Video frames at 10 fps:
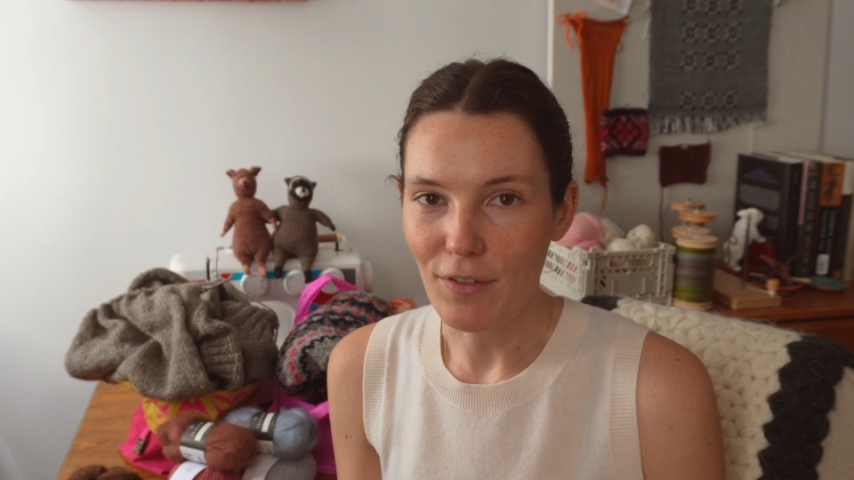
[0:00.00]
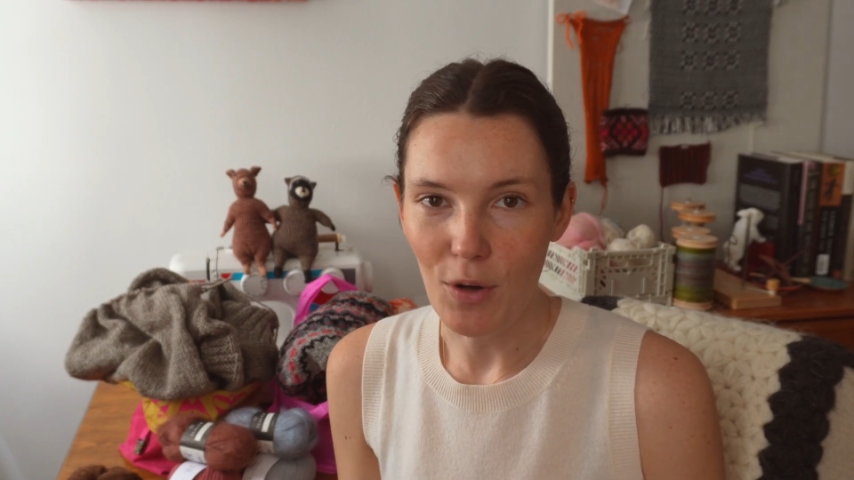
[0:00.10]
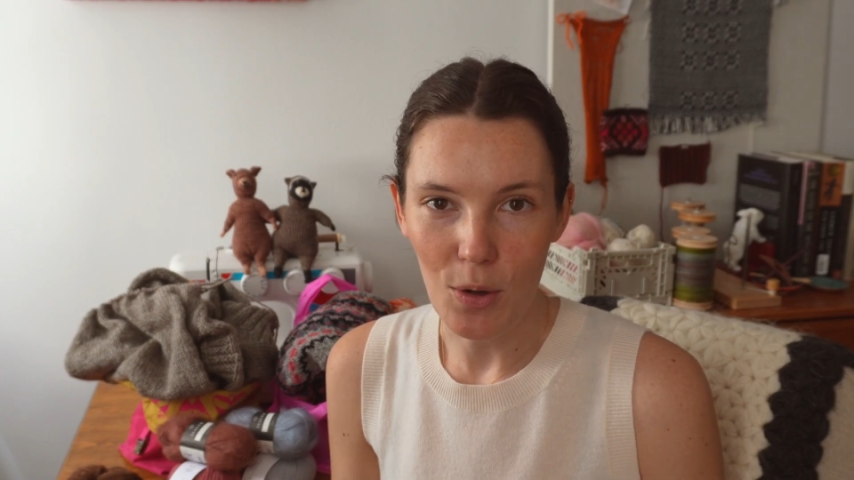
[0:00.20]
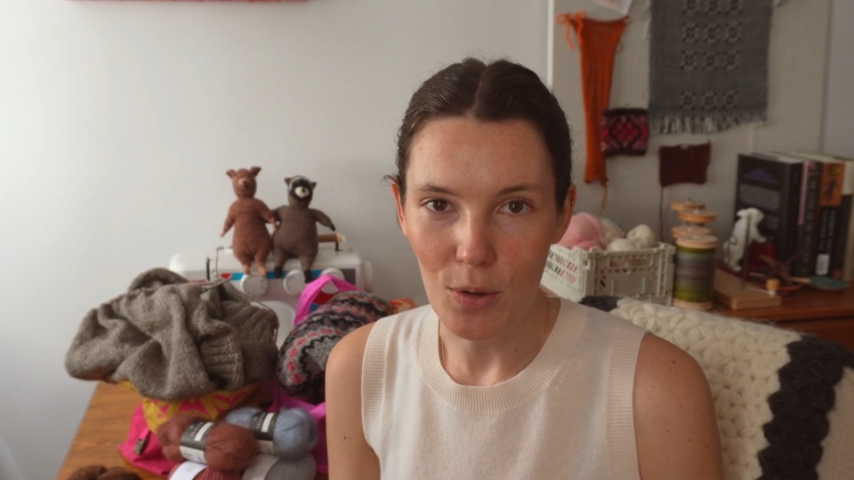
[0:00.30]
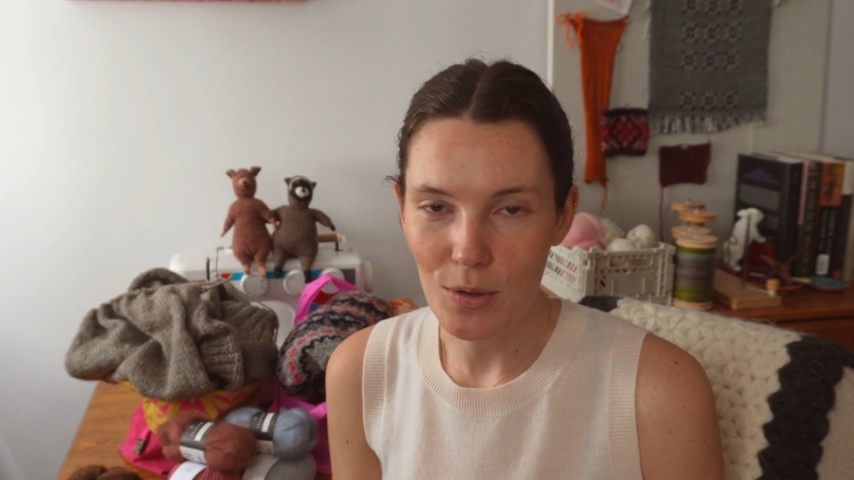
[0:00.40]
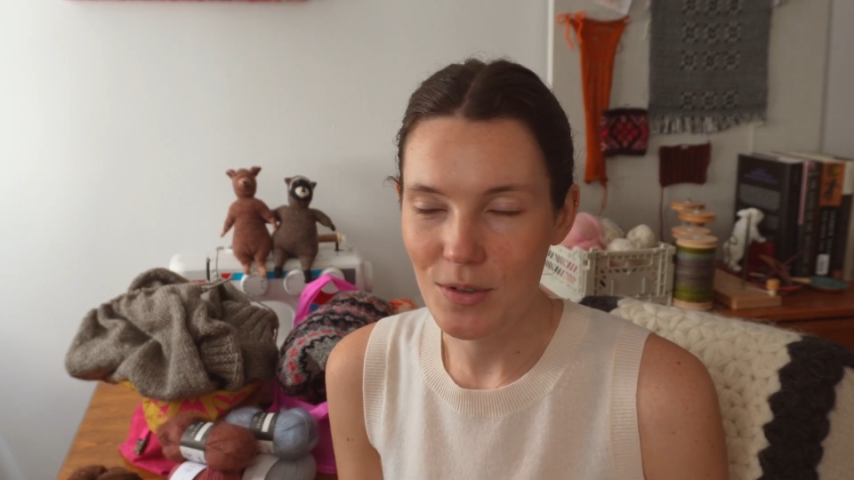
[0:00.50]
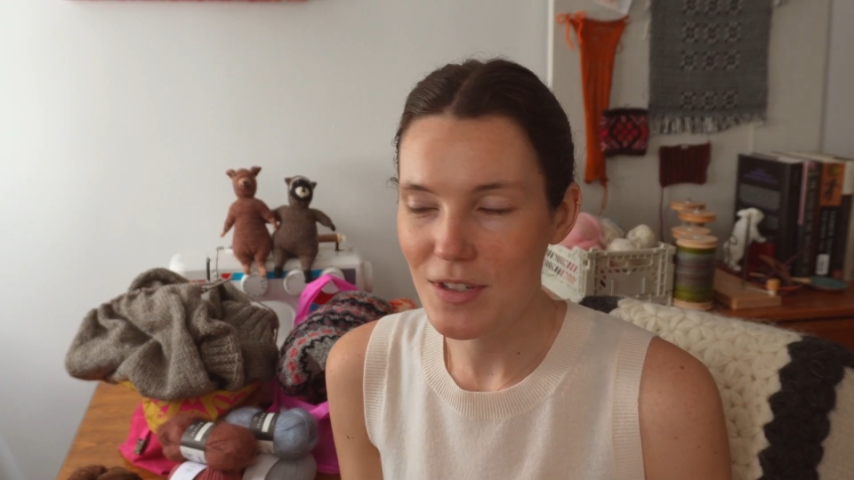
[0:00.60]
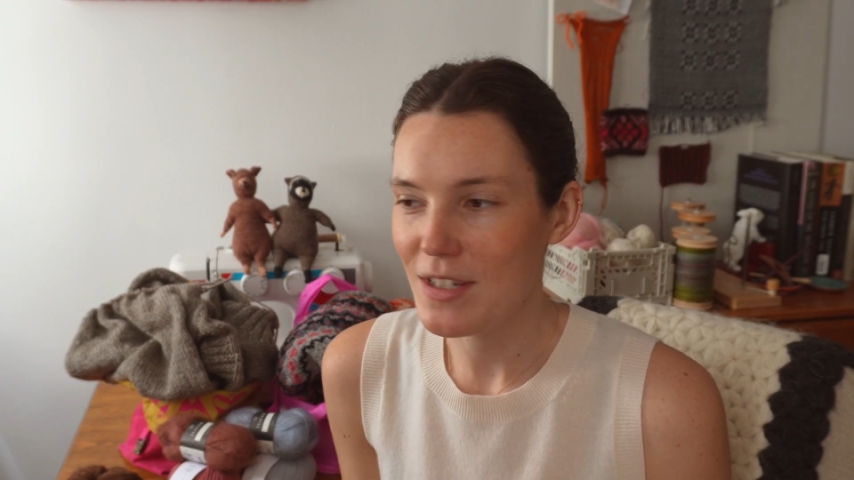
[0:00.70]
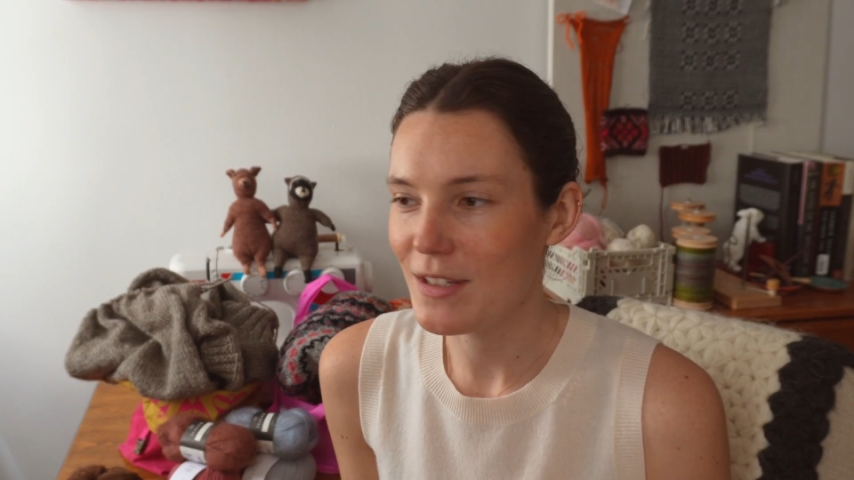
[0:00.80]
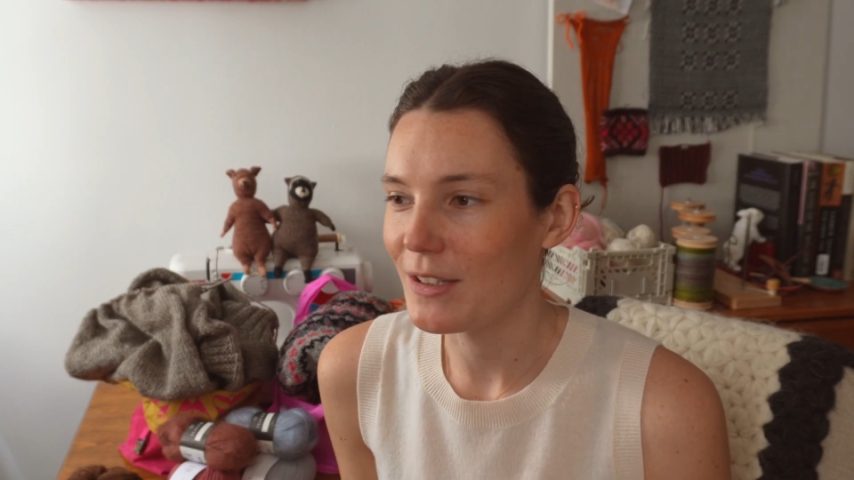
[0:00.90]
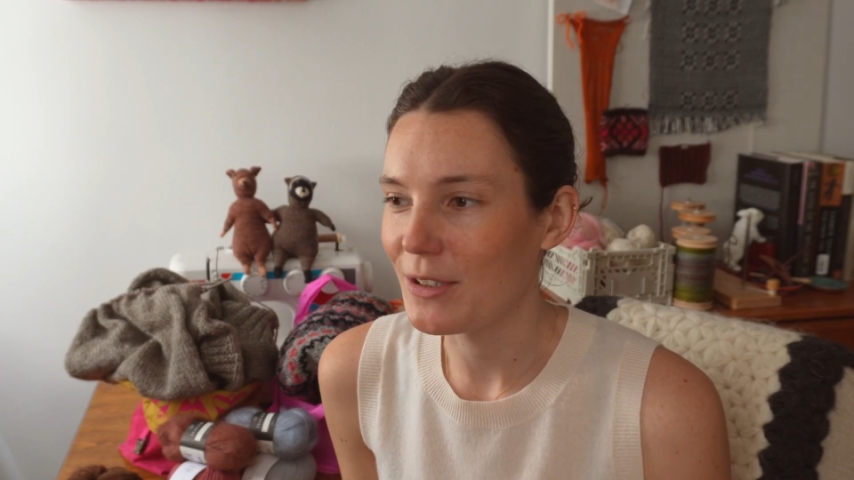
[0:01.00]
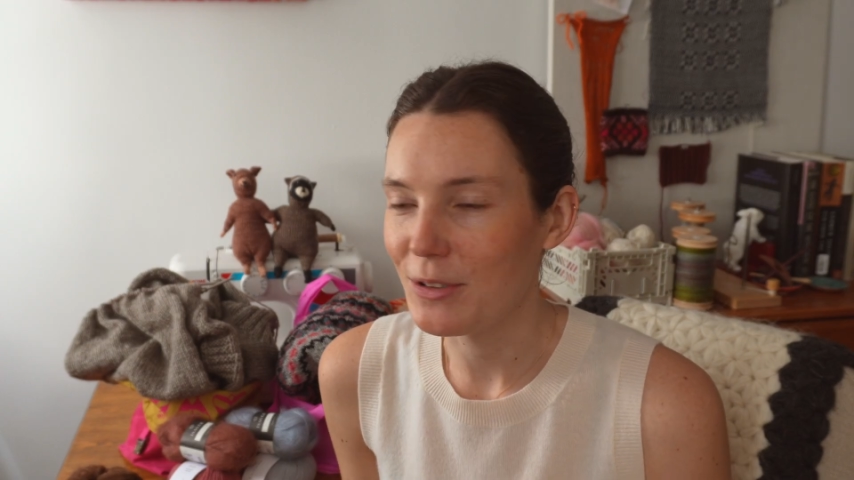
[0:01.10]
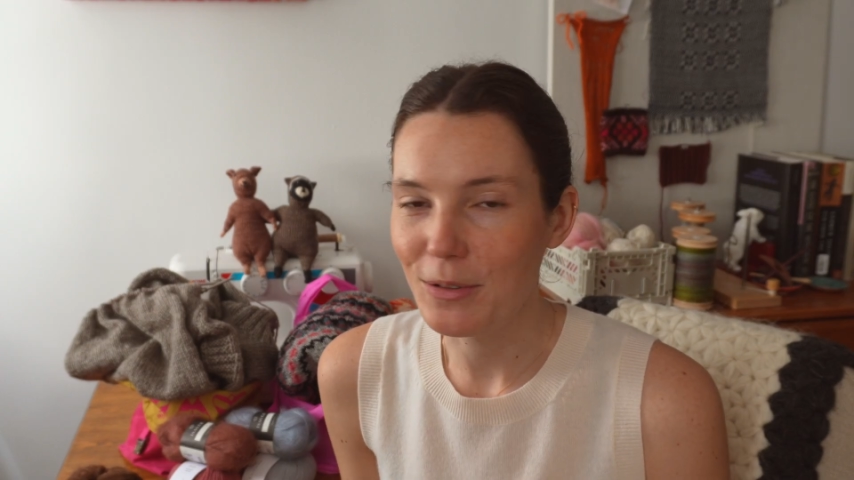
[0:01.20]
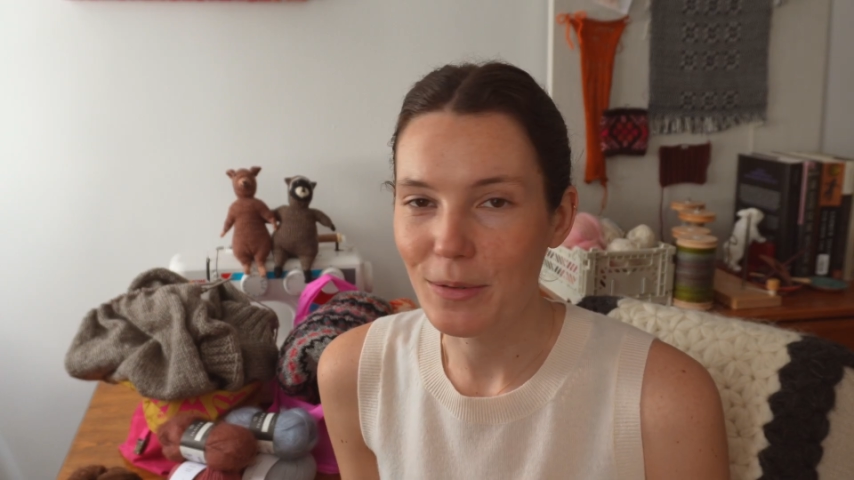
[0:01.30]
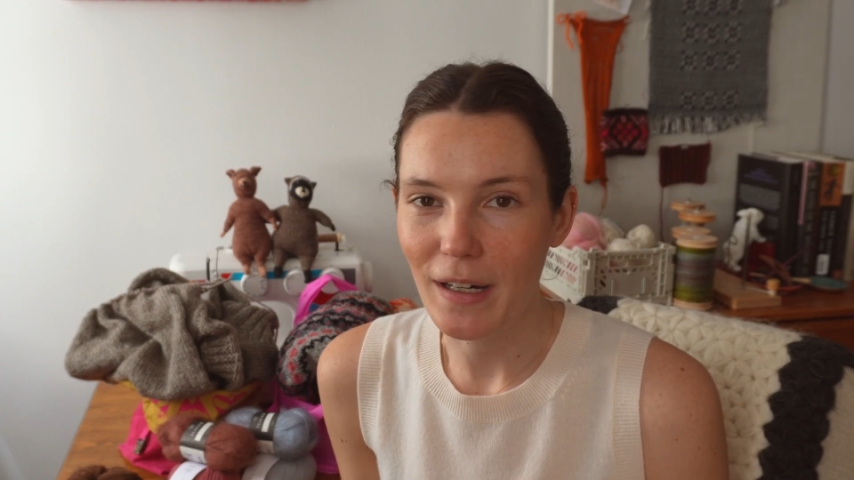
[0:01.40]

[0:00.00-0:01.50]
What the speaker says: a whole slew